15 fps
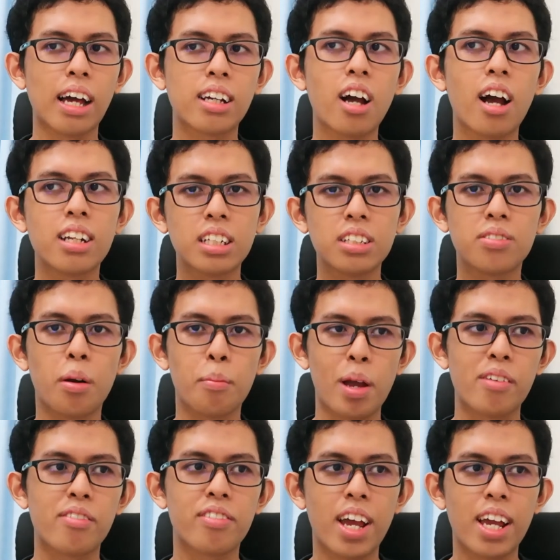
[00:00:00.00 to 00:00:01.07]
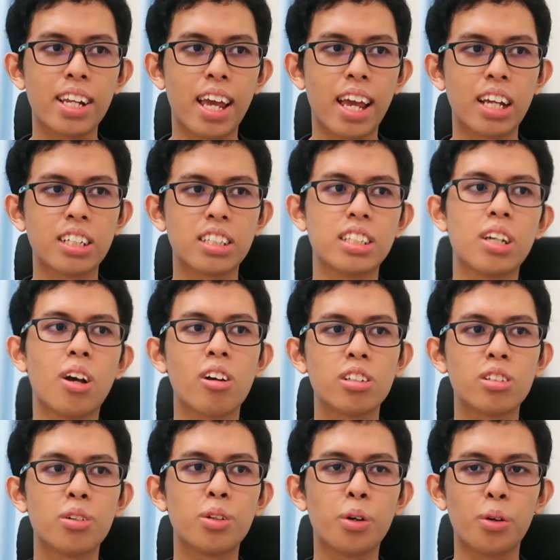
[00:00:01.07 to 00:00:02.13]
I got this from my friend, and she
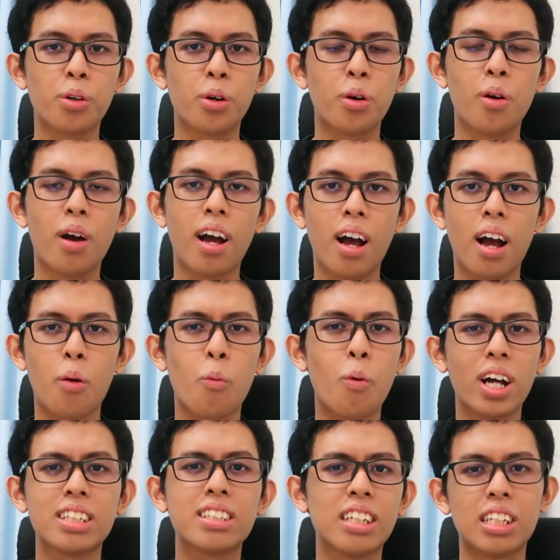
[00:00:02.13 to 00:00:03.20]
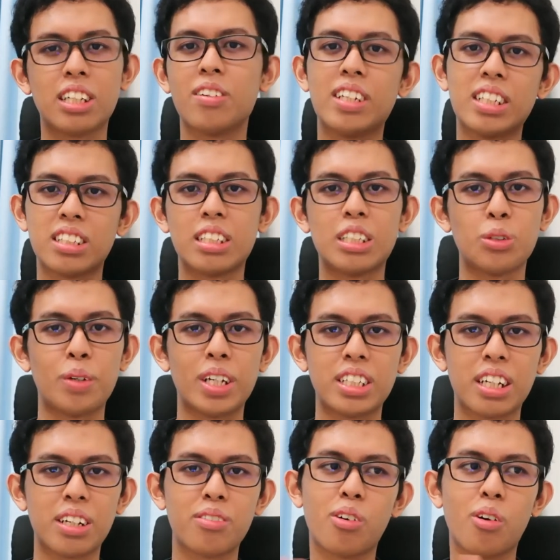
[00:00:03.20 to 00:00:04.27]
also don't know what's the current
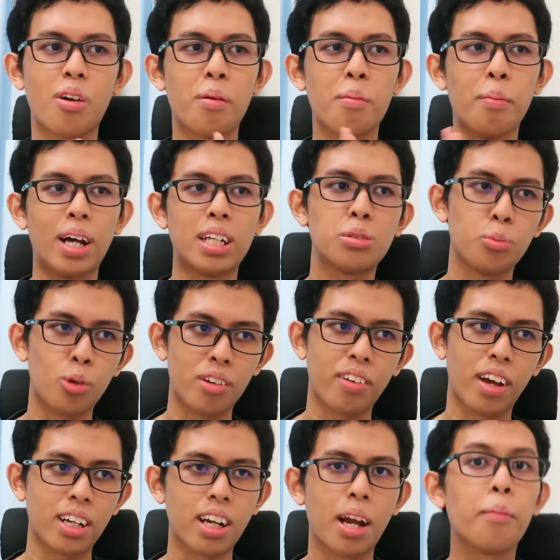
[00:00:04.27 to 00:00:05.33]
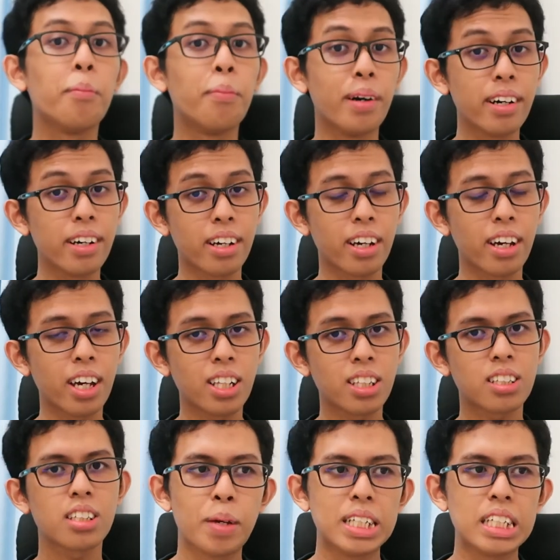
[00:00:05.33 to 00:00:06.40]
situation for bus Muar Pakat.
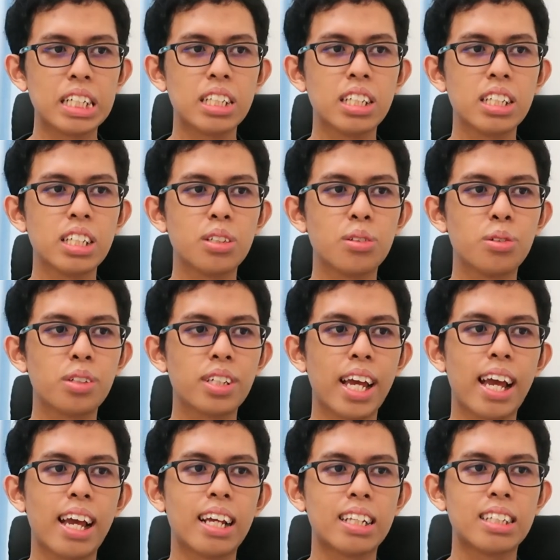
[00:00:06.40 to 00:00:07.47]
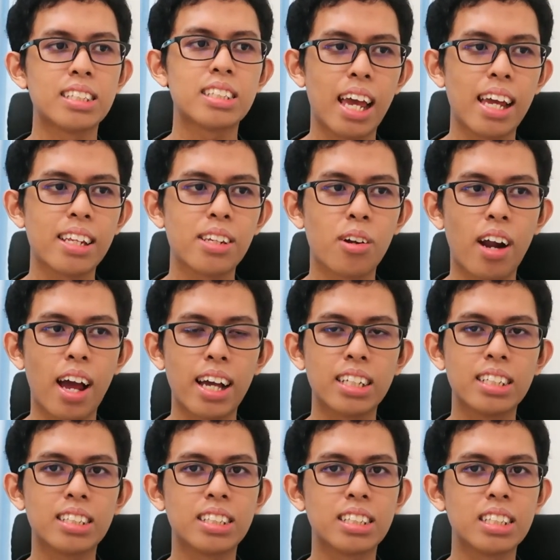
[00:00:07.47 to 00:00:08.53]
But basically, you can scan your
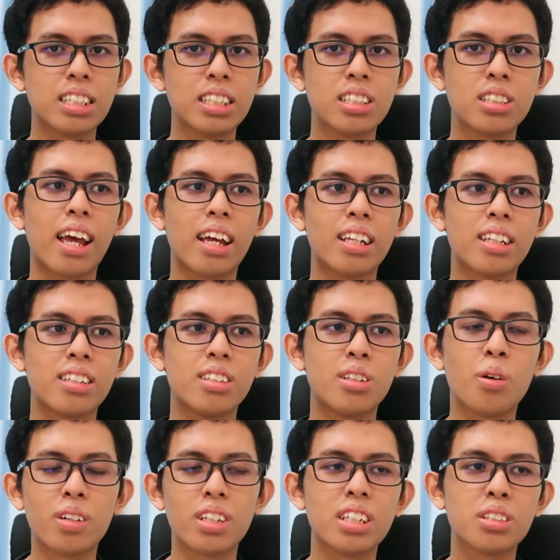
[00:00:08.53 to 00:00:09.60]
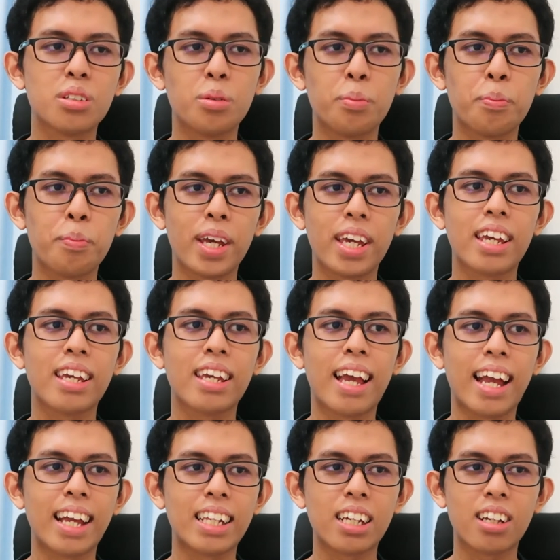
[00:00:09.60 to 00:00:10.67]
IC and don't need to pay
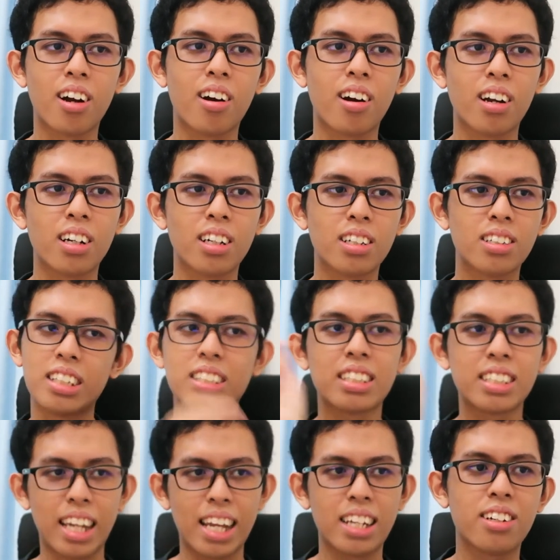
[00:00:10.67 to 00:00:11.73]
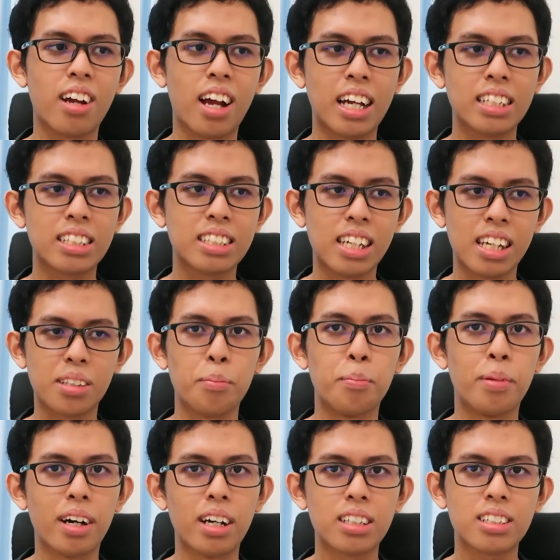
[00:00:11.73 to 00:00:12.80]
any card. Just scan your IC at the
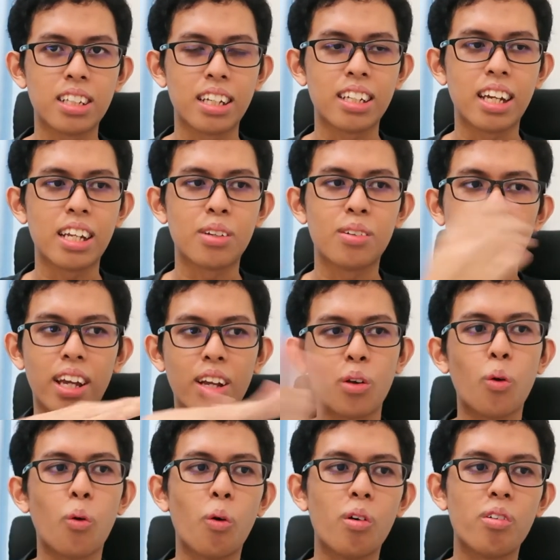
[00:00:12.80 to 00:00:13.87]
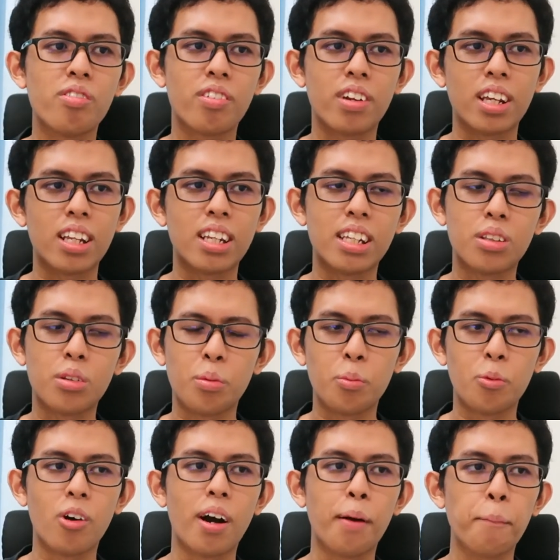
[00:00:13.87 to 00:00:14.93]
bus, and then you can go freely to
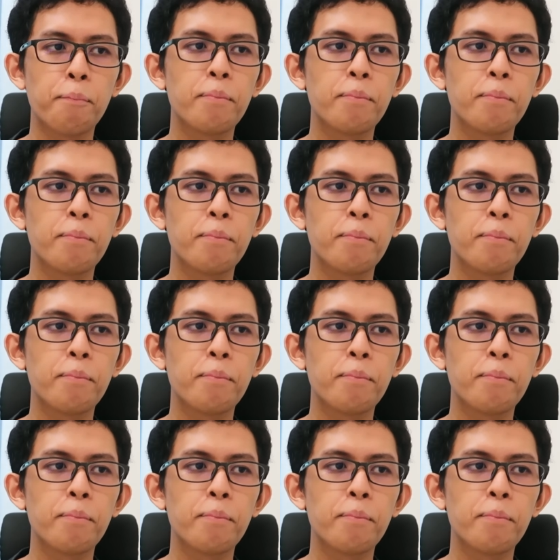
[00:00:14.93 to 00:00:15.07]
Muar.